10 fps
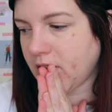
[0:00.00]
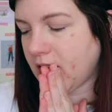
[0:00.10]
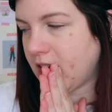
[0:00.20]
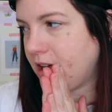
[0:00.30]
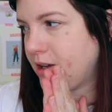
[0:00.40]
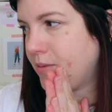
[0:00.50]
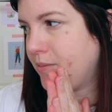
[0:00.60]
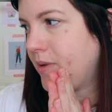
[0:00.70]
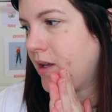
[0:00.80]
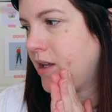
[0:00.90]

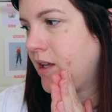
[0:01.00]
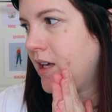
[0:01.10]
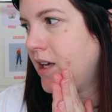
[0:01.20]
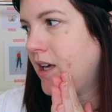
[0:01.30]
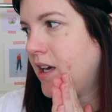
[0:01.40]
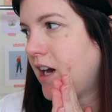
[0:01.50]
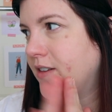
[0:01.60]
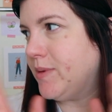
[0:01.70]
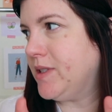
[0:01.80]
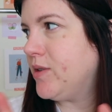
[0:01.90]

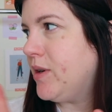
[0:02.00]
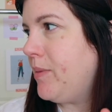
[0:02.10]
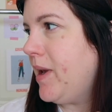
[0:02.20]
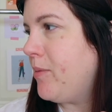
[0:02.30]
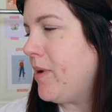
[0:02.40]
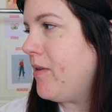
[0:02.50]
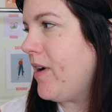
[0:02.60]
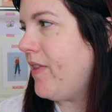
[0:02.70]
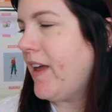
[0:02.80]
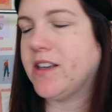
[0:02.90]
I've been doing a little bit
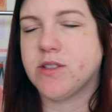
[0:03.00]
around that.